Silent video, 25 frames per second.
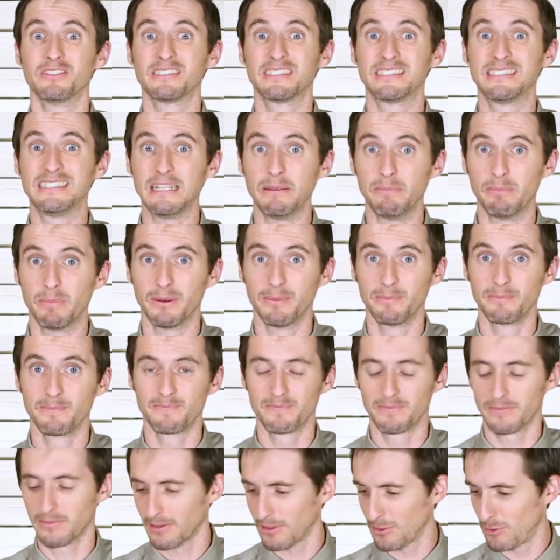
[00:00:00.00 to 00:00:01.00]
Seipp,
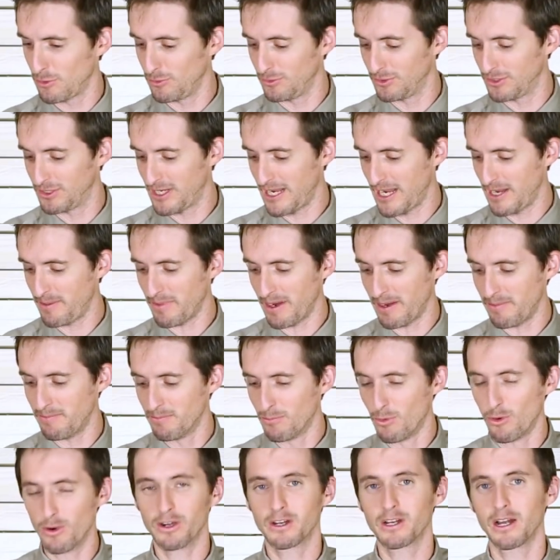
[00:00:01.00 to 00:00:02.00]
whose name
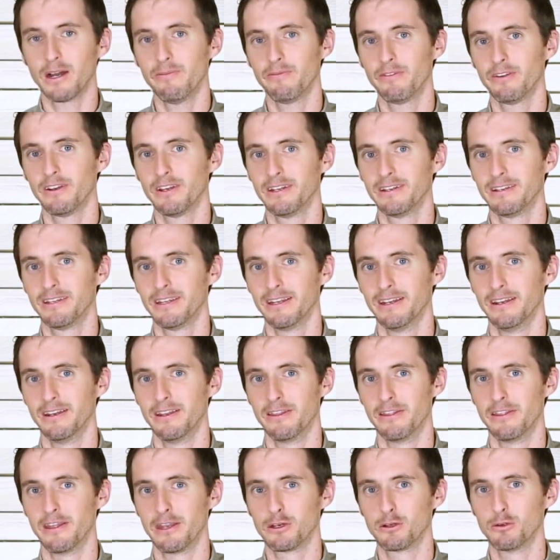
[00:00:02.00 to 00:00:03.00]
I'm more confident
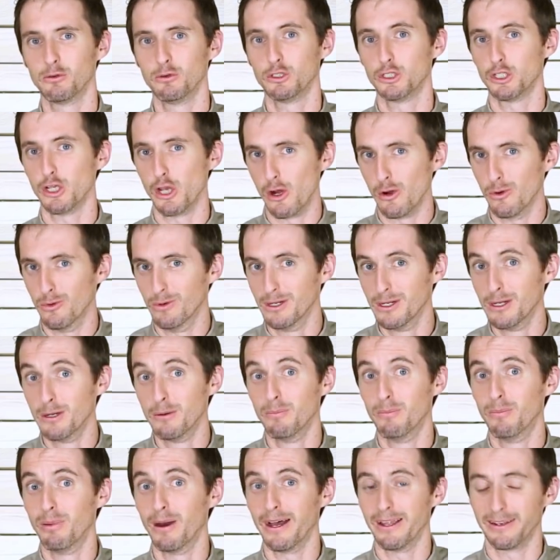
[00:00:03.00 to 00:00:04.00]
in than Guichenot,
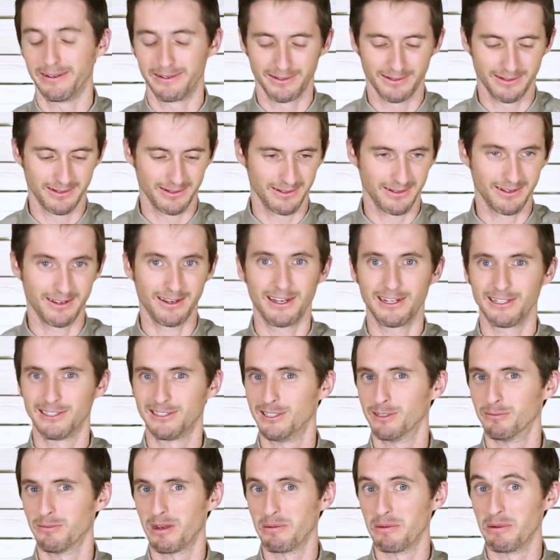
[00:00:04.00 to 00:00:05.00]
but I
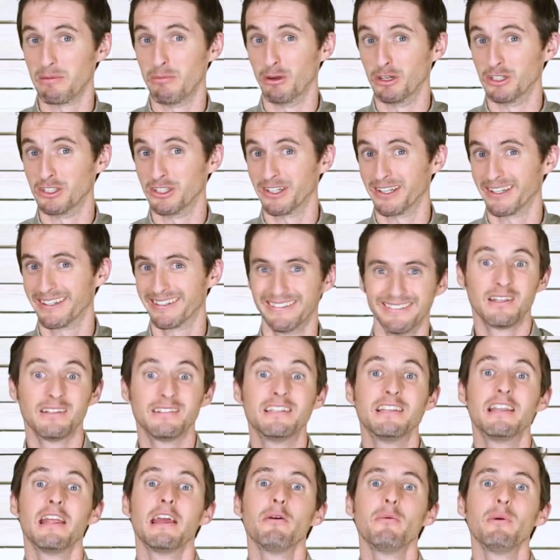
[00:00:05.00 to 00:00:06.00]
still might be butchering.
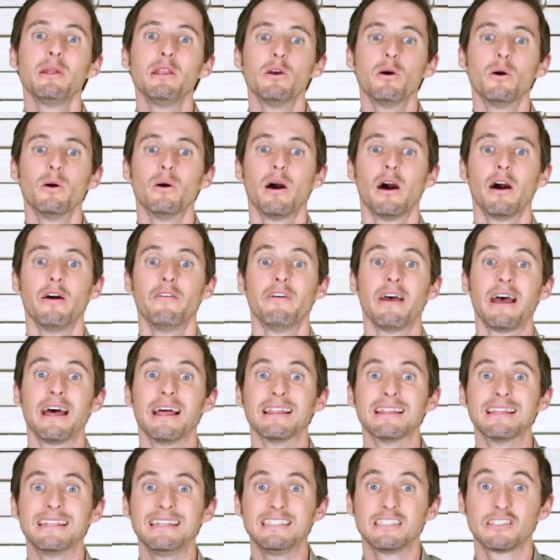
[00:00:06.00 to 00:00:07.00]
Today we know of
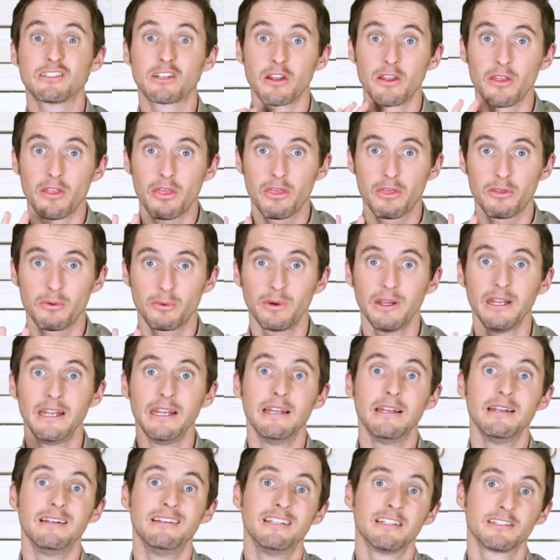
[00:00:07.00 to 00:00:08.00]
at least
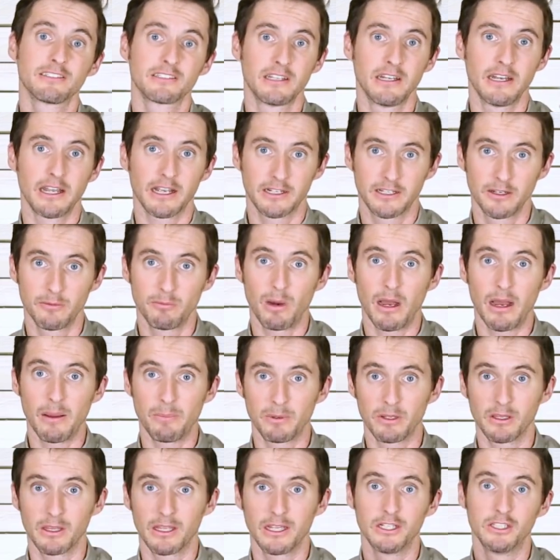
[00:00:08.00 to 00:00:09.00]
3 disconnected
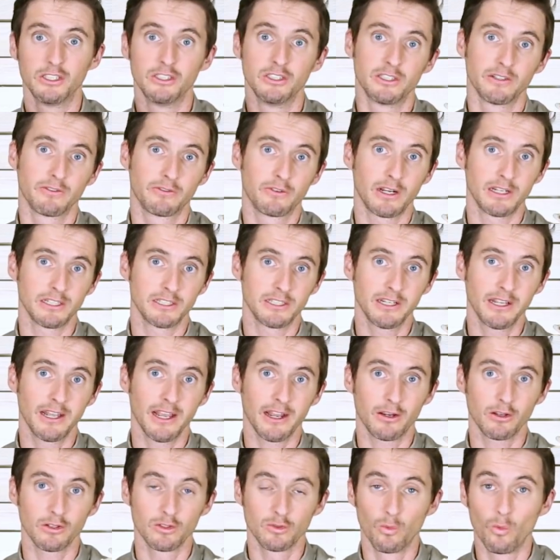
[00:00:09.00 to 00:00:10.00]
populations of crested
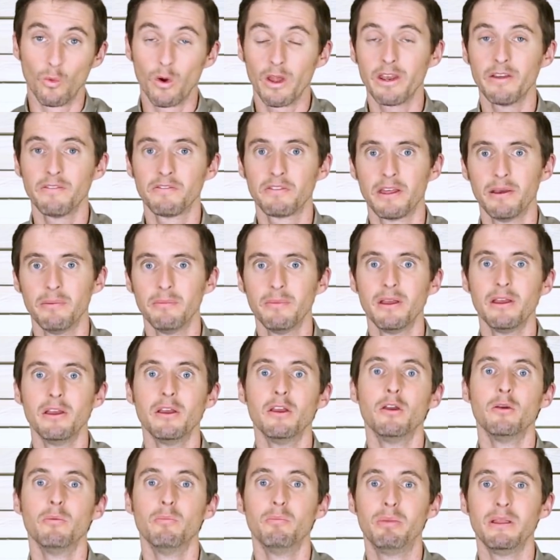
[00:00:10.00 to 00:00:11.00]
geckos, one of them
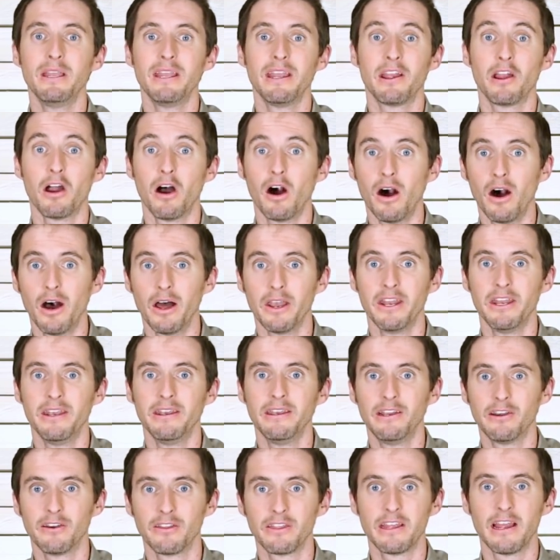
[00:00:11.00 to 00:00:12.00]
being on
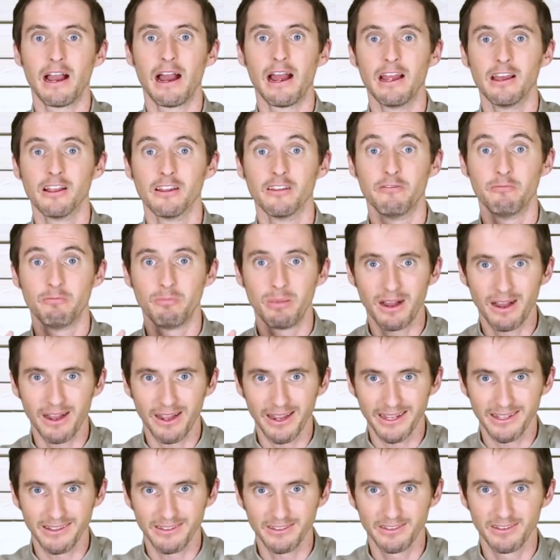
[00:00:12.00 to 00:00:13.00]
and near the Isle of
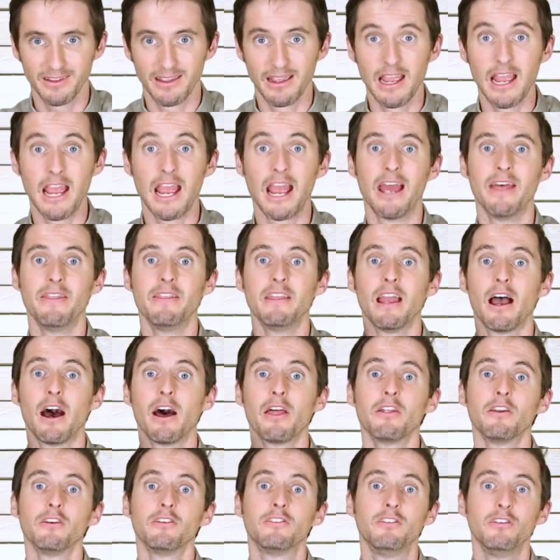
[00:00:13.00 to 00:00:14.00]
Pines, and the
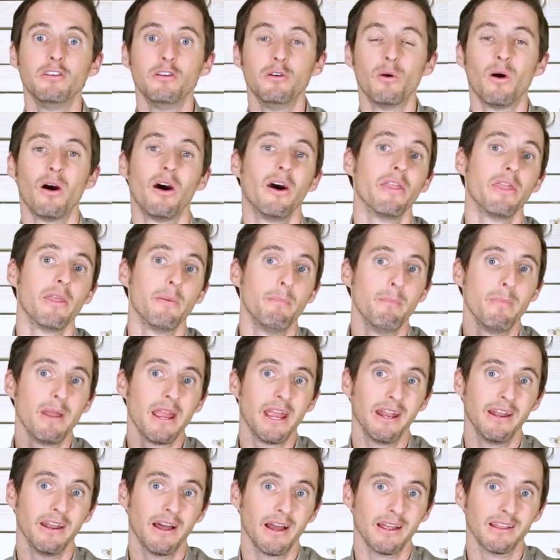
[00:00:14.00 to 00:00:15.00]
other 2 on the
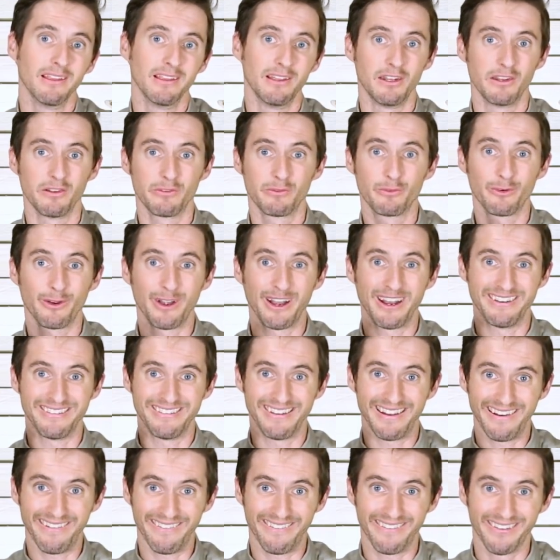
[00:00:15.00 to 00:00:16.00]
main island of Grande
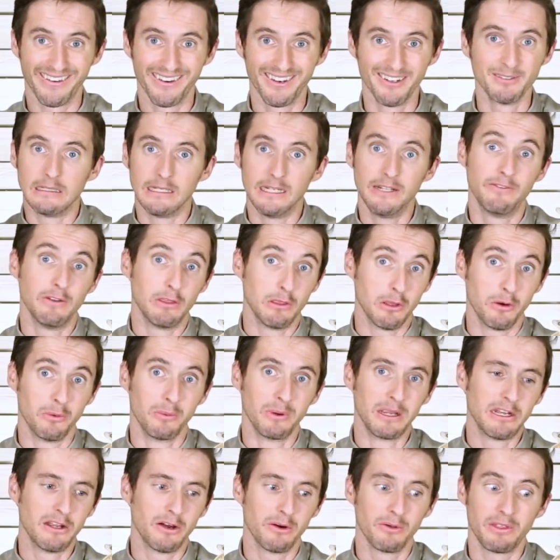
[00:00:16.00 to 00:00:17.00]
Terre. Even though
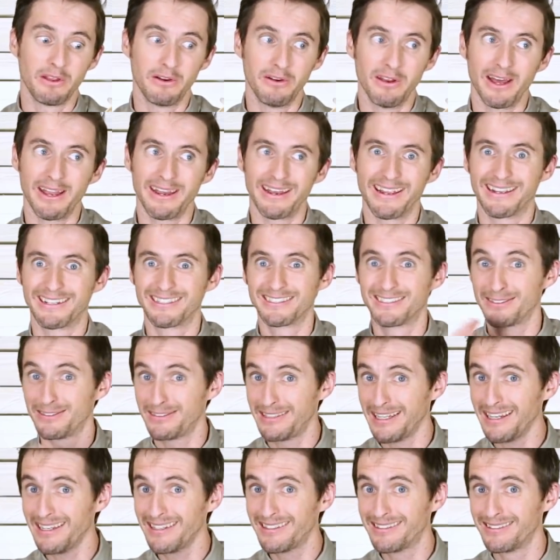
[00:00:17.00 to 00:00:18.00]
we know they're not
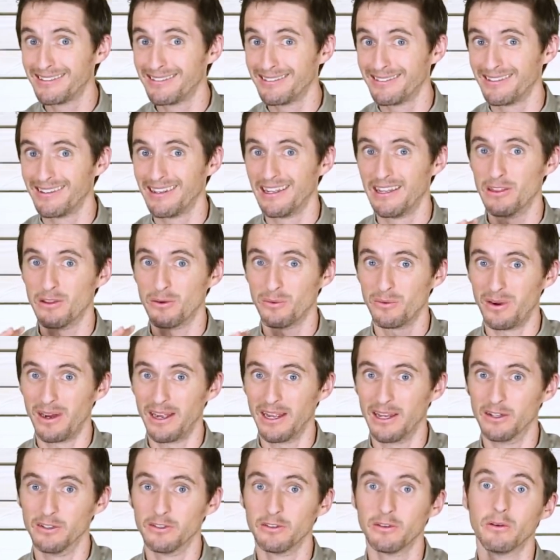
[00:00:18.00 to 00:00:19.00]
extinct in the
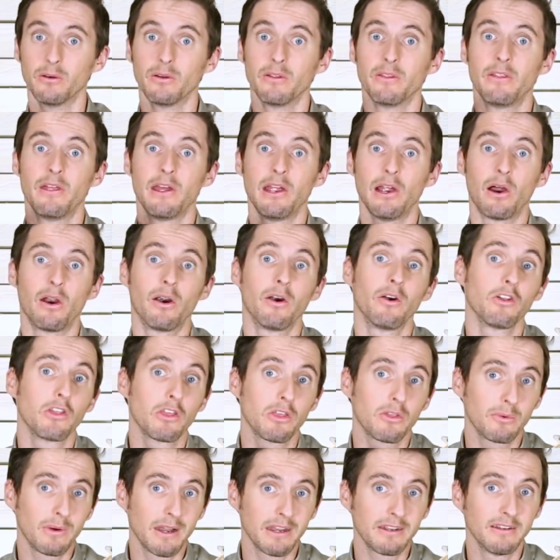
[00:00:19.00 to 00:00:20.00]
wild, they are
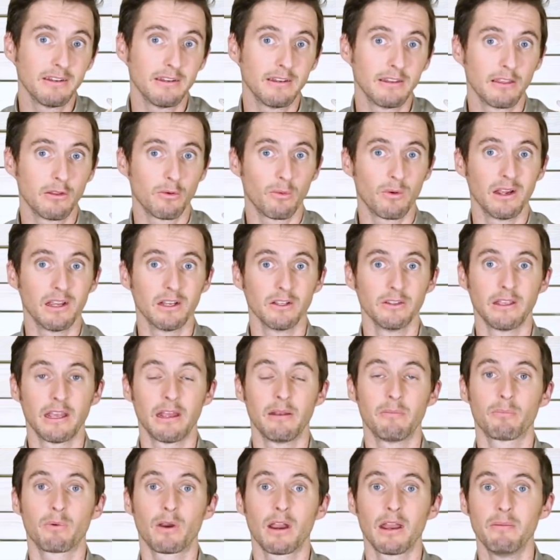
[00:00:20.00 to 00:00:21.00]
threatened in the wild,
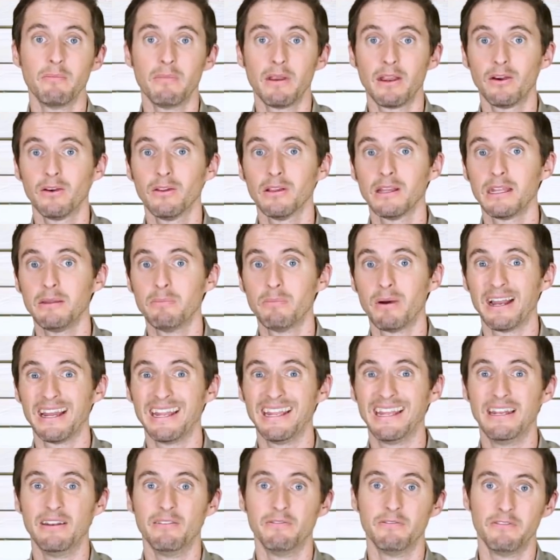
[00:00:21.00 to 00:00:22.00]
and primarily by
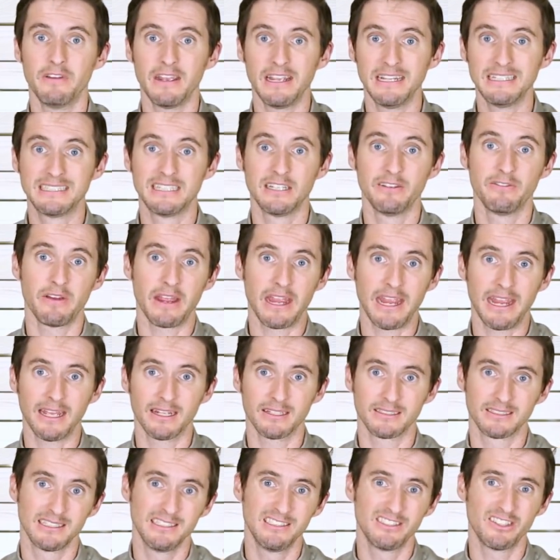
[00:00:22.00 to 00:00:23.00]
invasive
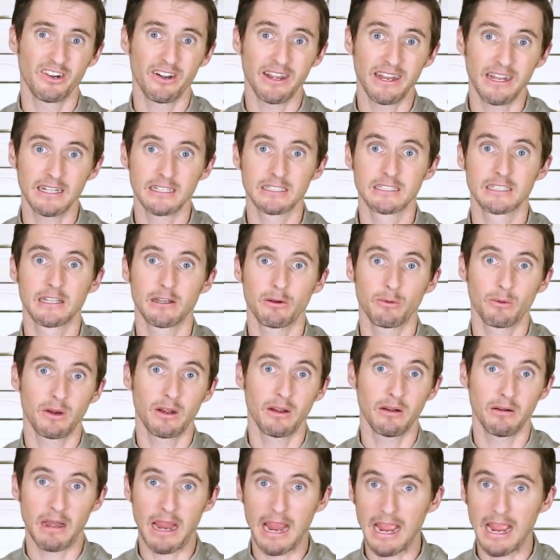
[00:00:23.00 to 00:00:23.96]
ants. These are ants that were